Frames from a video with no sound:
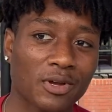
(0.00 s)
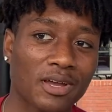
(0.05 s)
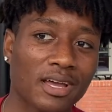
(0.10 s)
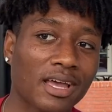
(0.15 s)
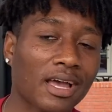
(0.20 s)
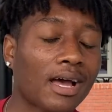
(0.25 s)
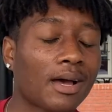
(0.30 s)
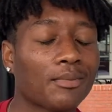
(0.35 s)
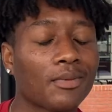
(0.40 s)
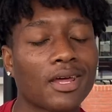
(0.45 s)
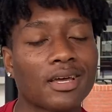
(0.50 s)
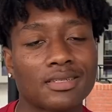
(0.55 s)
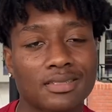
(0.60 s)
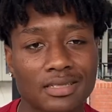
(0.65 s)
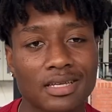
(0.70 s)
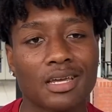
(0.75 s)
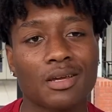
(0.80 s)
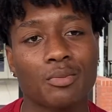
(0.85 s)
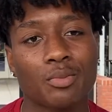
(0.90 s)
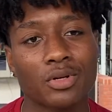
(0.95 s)
I'm not
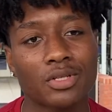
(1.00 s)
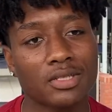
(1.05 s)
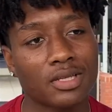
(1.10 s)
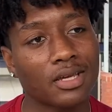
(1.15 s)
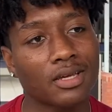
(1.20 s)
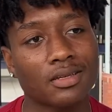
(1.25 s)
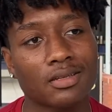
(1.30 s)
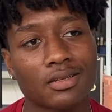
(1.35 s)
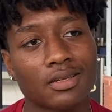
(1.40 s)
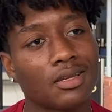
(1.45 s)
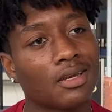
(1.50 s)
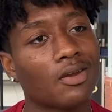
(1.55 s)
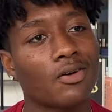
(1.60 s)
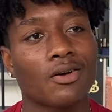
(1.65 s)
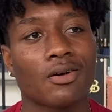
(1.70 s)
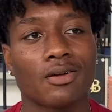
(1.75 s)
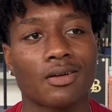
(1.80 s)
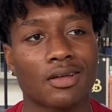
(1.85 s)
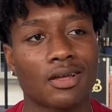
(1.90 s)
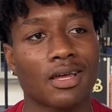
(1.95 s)
saying predict and
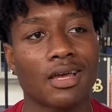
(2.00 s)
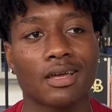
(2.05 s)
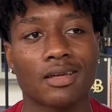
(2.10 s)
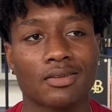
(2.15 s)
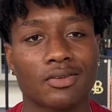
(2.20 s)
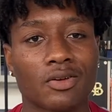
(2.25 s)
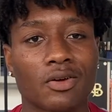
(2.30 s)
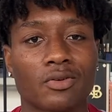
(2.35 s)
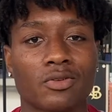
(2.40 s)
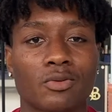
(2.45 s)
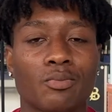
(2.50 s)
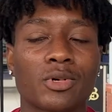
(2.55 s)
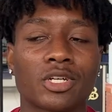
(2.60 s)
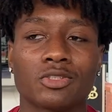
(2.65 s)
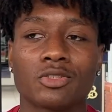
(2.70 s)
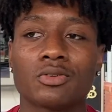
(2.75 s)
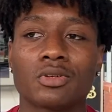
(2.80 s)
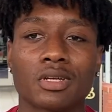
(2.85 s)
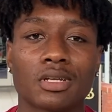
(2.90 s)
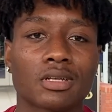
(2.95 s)
all, but
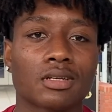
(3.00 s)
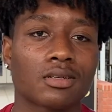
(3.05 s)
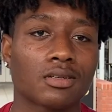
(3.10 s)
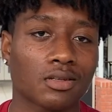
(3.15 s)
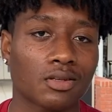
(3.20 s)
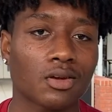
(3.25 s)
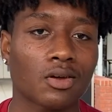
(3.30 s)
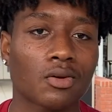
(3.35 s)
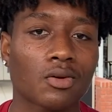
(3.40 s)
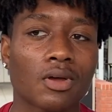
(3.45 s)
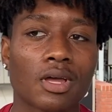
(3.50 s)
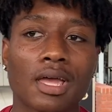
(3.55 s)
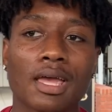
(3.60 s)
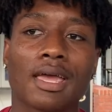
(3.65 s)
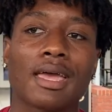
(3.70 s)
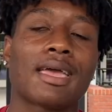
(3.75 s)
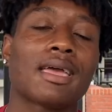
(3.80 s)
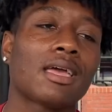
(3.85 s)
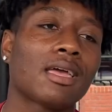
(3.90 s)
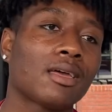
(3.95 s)
you can,
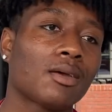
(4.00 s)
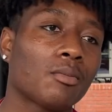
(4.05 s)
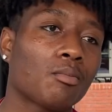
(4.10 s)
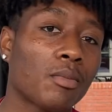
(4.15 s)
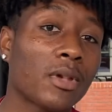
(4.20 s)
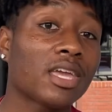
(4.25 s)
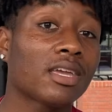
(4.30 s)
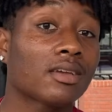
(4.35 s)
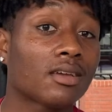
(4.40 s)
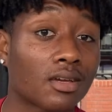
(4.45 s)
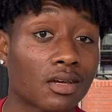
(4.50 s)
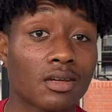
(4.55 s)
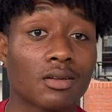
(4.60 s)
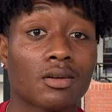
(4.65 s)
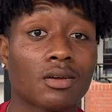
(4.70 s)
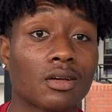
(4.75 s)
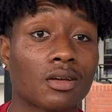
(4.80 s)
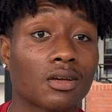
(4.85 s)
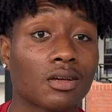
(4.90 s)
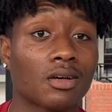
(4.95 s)
make good
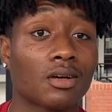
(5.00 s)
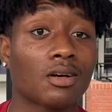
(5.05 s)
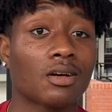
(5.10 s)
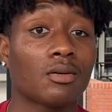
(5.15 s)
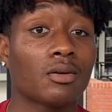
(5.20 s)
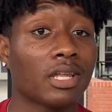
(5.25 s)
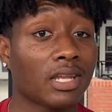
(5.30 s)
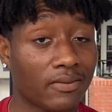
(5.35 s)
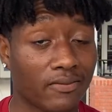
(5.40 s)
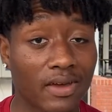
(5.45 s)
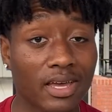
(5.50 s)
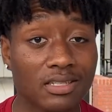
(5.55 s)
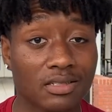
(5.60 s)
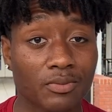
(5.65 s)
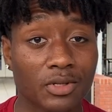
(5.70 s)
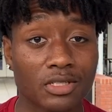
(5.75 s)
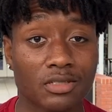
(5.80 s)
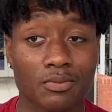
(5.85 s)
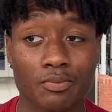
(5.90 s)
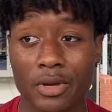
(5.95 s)

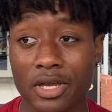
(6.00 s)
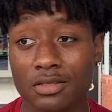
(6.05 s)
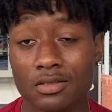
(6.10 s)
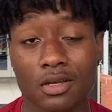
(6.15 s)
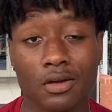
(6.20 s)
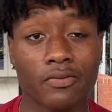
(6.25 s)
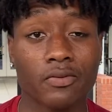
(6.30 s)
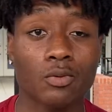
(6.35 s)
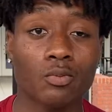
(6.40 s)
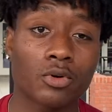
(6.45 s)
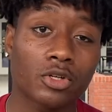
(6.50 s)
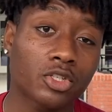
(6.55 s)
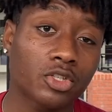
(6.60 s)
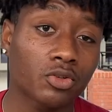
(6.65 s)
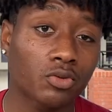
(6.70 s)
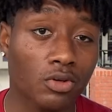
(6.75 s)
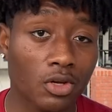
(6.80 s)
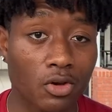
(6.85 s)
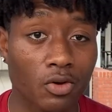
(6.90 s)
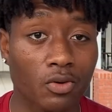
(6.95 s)
investments based off of what
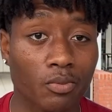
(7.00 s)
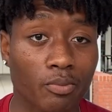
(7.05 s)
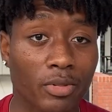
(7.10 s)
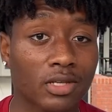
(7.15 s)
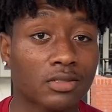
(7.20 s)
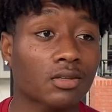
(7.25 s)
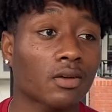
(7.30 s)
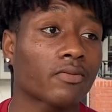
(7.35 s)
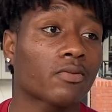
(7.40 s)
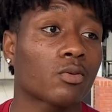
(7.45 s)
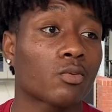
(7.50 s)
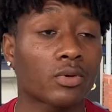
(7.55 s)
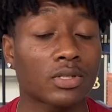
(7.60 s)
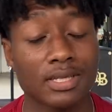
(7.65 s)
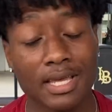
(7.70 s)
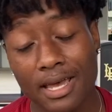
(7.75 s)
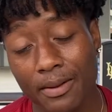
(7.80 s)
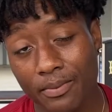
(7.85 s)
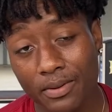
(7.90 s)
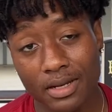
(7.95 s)
based off of what's
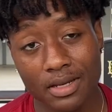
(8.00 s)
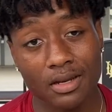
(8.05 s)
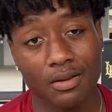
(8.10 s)
happened in the